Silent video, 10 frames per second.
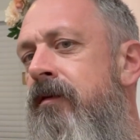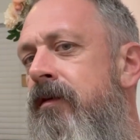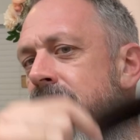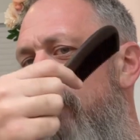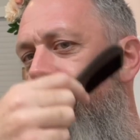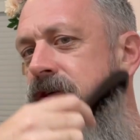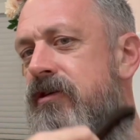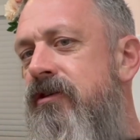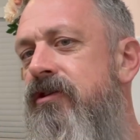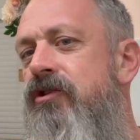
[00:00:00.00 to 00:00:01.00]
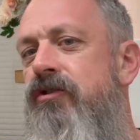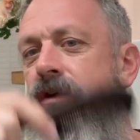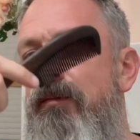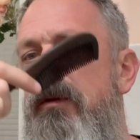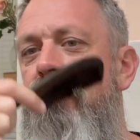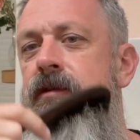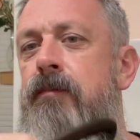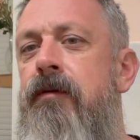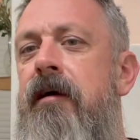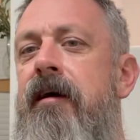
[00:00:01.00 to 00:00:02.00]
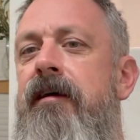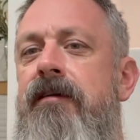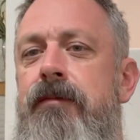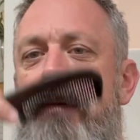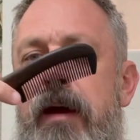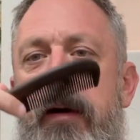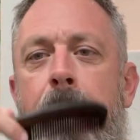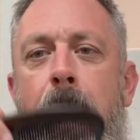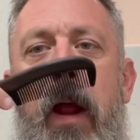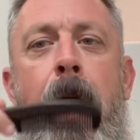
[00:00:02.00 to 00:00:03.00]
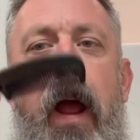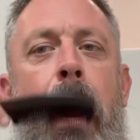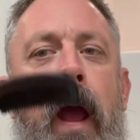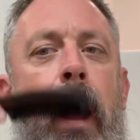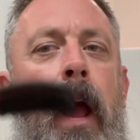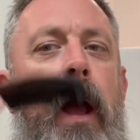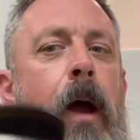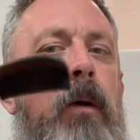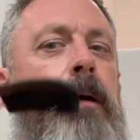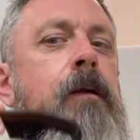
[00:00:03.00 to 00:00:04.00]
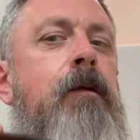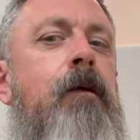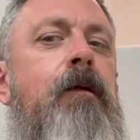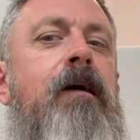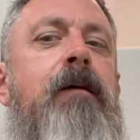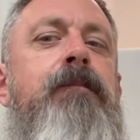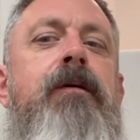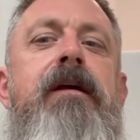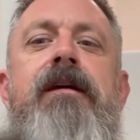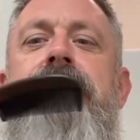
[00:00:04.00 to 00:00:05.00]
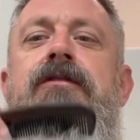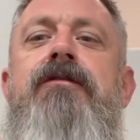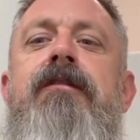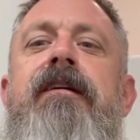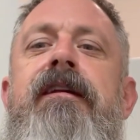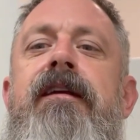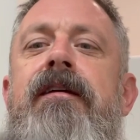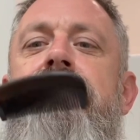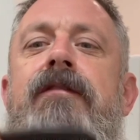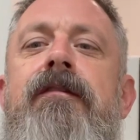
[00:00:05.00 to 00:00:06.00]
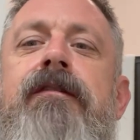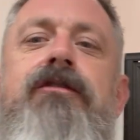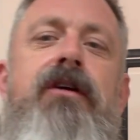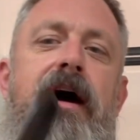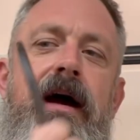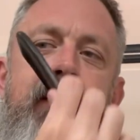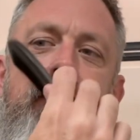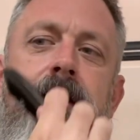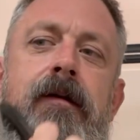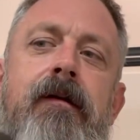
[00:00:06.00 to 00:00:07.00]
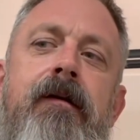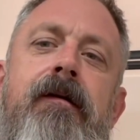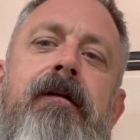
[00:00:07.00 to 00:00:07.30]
It just distributes the product better when you're not putting it straight into a dry beard.